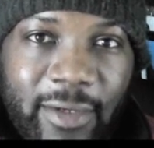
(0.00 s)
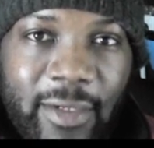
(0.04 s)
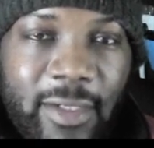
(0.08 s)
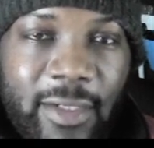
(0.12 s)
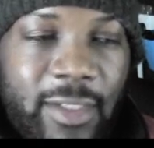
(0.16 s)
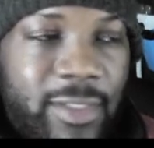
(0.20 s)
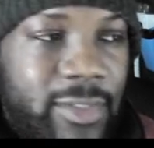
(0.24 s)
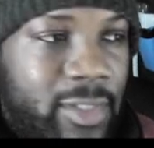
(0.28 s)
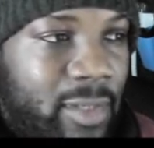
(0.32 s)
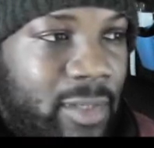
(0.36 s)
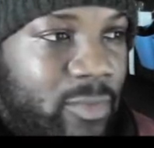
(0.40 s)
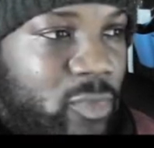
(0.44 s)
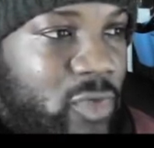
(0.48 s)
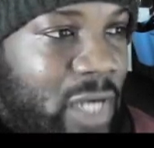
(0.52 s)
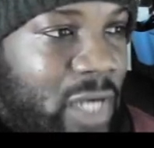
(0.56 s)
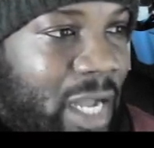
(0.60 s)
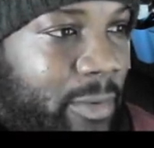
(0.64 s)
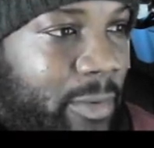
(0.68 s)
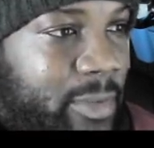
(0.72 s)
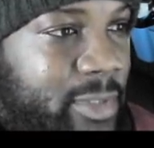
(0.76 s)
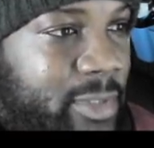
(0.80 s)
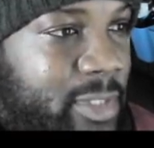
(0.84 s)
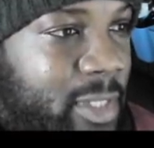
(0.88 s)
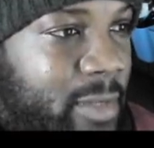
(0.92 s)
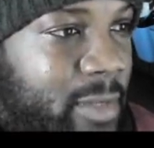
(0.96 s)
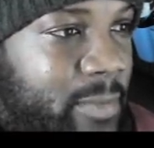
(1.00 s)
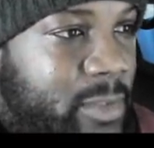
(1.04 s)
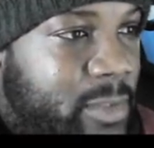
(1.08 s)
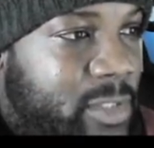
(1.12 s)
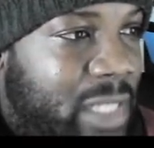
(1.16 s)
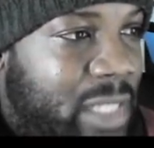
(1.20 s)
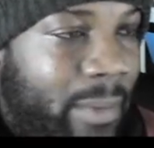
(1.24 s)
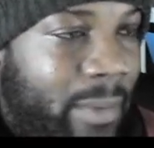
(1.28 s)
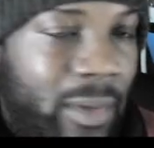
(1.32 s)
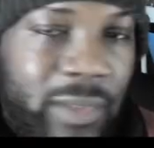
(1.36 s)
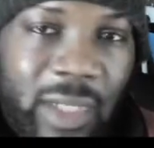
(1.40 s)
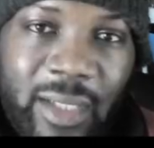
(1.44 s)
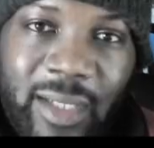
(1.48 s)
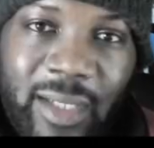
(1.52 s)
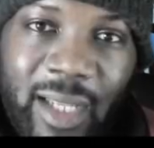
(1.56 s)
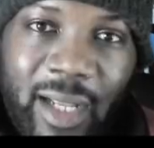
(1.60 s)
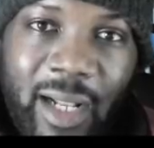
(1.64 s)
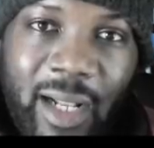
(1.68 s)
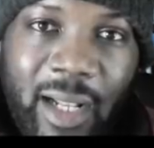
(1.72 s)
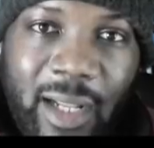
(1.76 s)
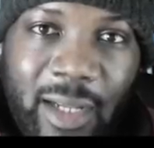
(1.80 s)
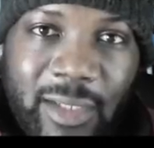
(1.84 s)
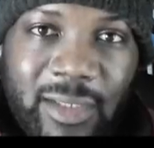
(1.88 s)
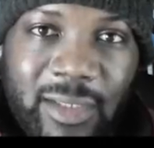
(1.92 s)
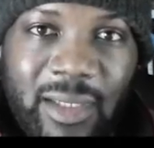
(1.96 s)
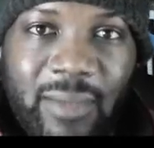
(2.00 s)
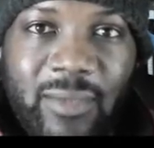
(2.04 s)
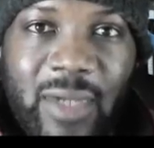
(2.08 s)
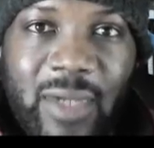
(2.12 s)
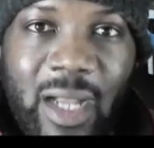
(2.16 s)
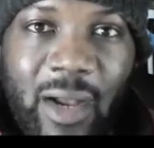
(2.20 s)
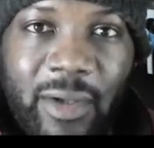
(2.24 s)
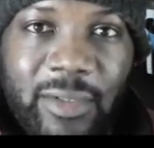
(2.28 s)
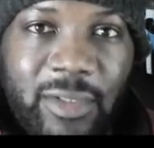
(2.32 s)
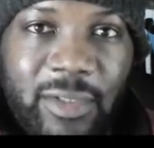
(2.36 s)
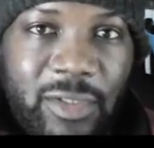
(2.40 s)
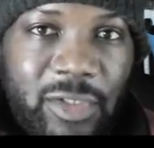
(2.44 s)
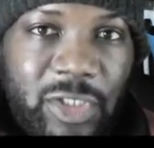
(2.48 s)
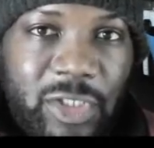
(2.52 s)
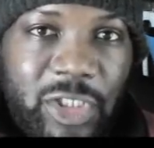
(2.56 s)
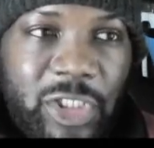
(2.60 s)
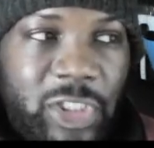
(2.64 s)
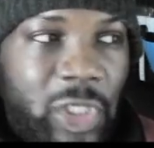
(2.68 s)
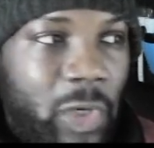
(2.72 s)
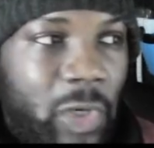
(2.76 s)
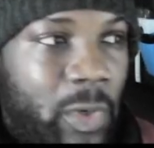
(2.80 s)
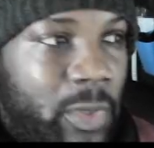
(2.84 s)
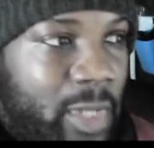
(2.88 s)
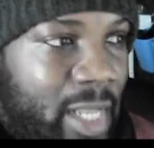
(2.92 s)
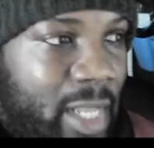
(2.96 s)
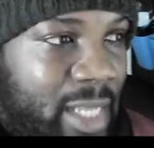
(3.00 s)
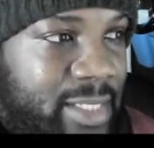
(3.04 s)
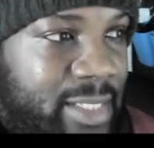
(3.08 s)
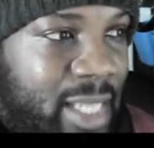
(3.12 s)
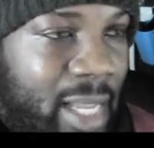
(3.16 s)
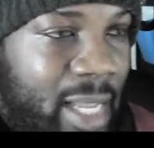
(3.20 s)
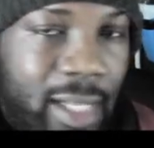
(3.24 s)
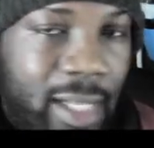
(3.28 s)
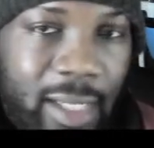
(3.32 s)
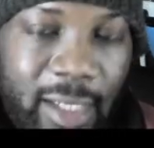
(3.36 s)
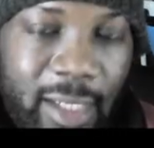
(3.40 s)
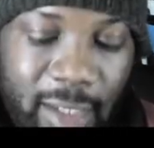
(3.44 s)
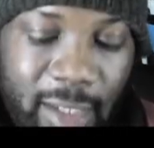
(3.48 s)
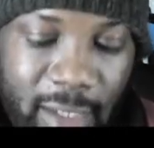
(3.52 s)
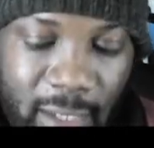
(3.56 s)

some routes. So I'm going to declare some routes and show you exactly